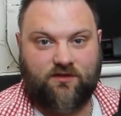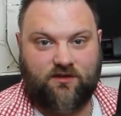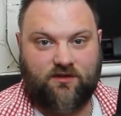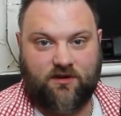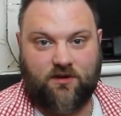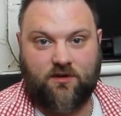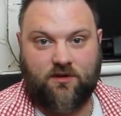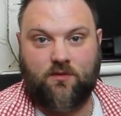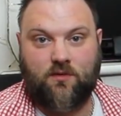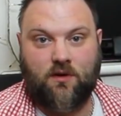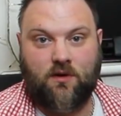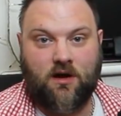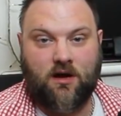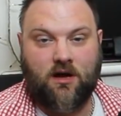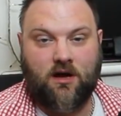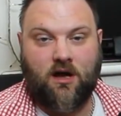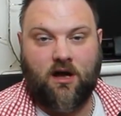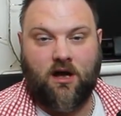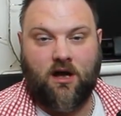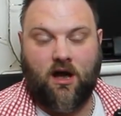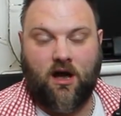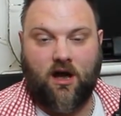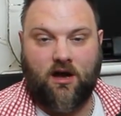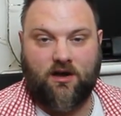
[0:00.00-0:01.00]
to
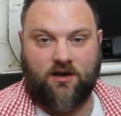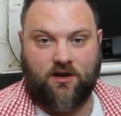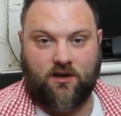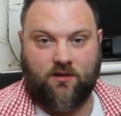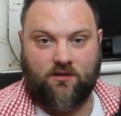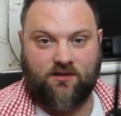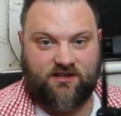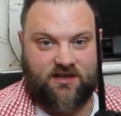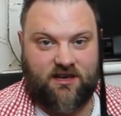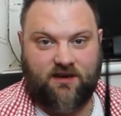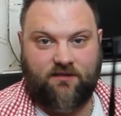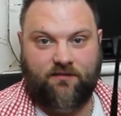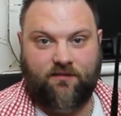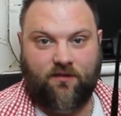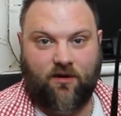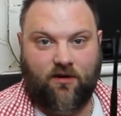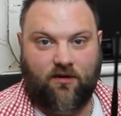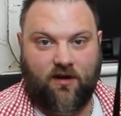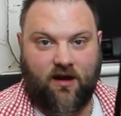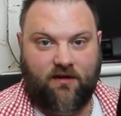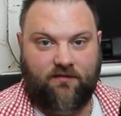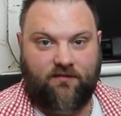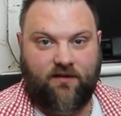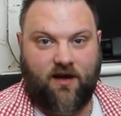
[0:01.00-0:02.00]
use
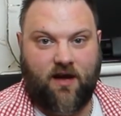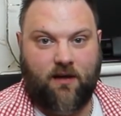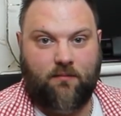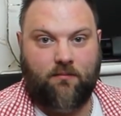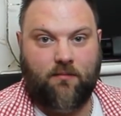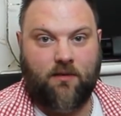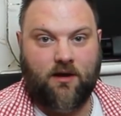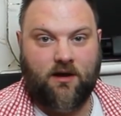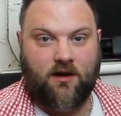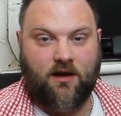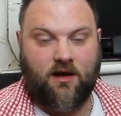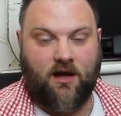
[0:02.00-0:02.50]
C4 FM